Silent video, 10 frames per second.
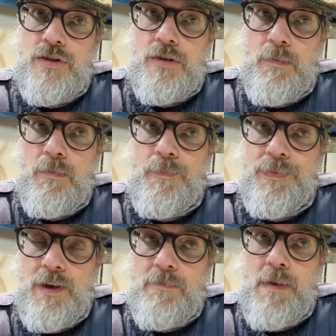
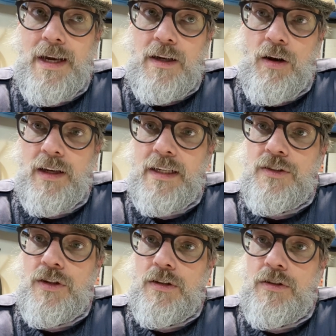some of my
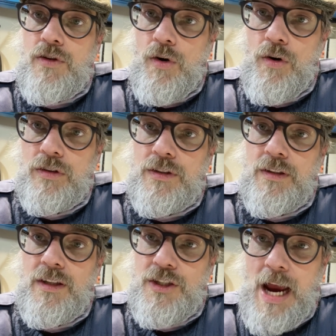colleagues had talked
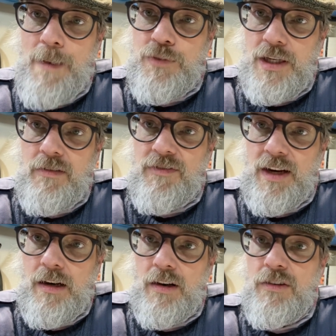to the chaps in
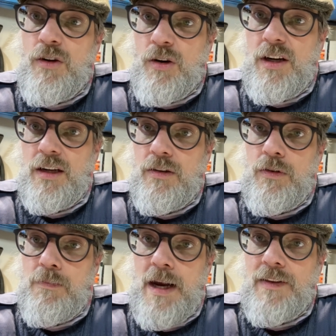Finland, Nokian,
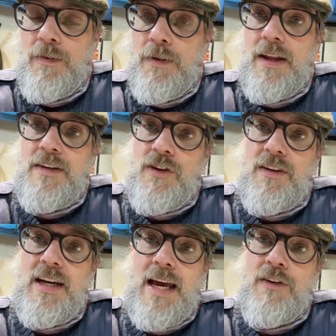who'd made them, and they
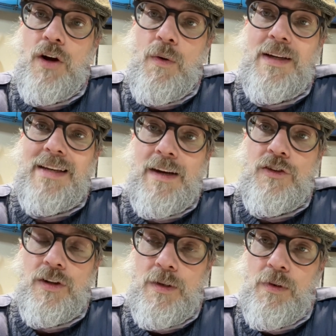said they'd had no
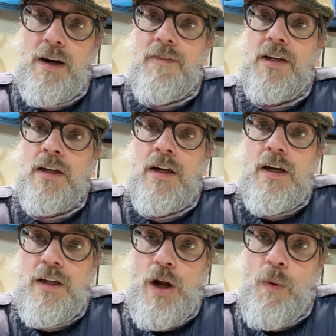intention, they were having
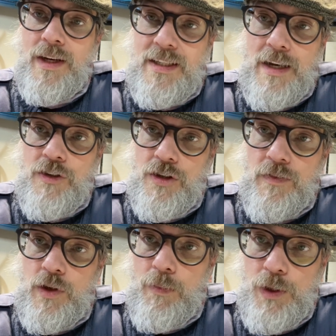no intention
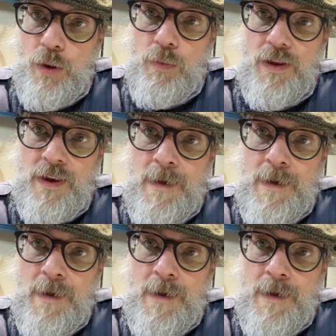of coming up with